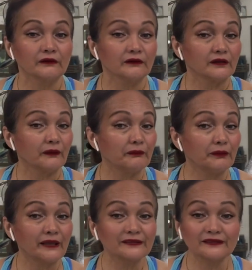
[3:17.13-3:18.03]
the
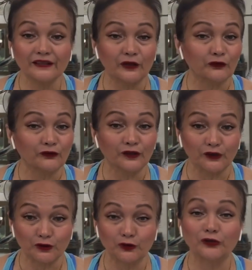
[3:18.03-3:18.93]
best gift
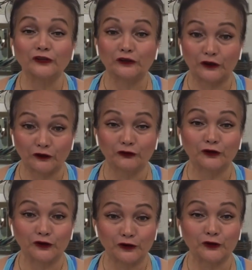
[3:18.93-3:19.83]
that you can give
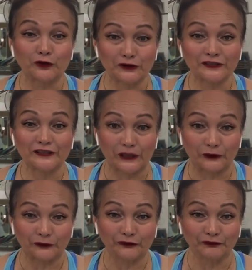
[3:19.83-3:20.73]
to yourself.
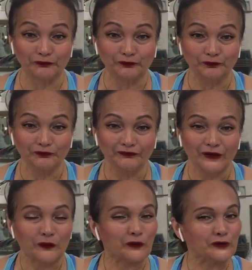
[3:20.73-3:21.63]

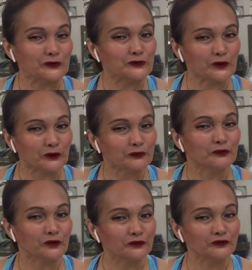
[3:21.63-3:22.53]
When you don't
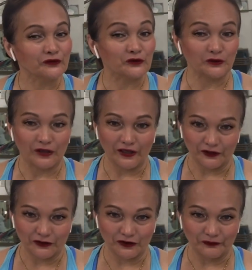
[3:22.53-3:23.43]
move, you
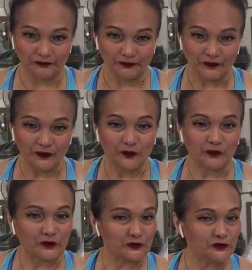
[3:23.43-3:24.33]
age.
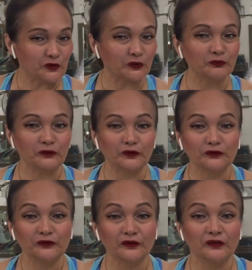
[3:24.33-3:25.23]
When you don't move,
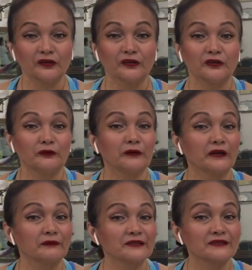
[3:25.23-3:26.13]
you
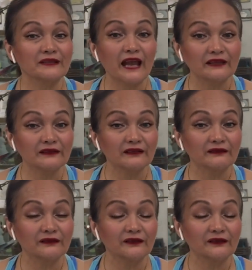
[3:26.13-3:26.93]
become stagnant,